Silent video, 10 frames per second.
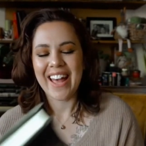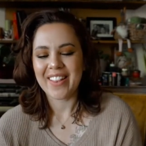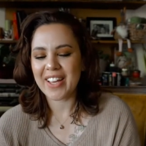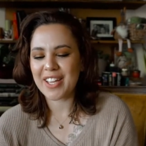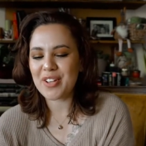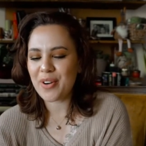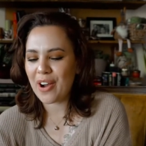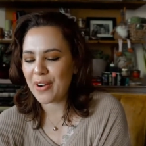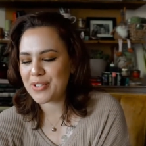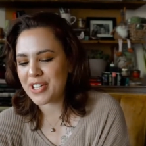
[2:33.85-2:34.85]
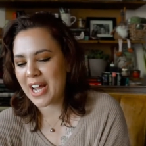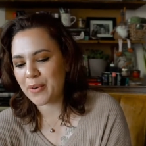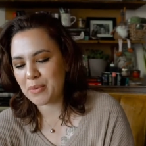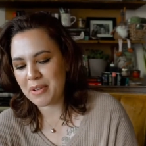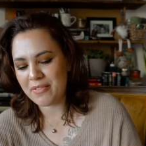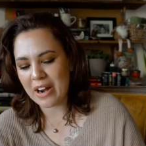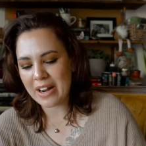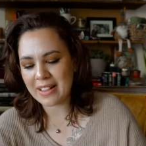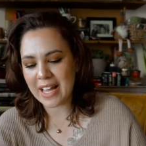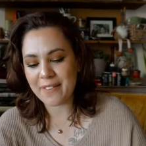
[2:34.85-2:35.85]
like, you know how Jack would be
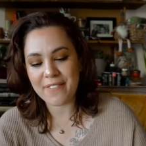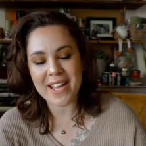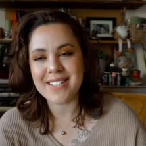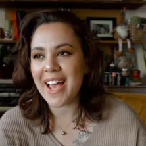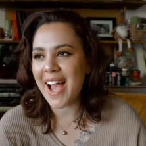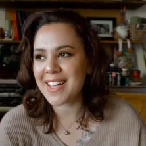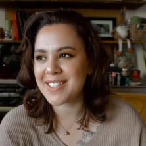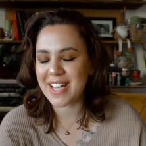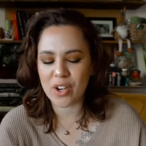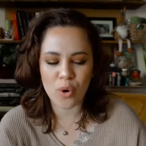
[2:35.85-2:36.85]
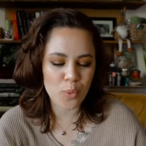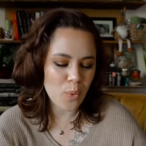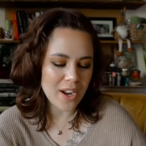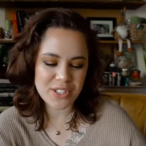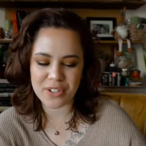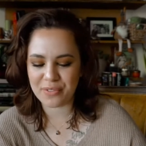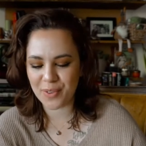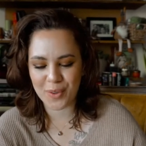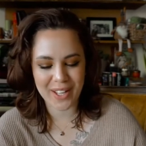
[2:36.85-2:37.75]
very like fantastic or wonderful.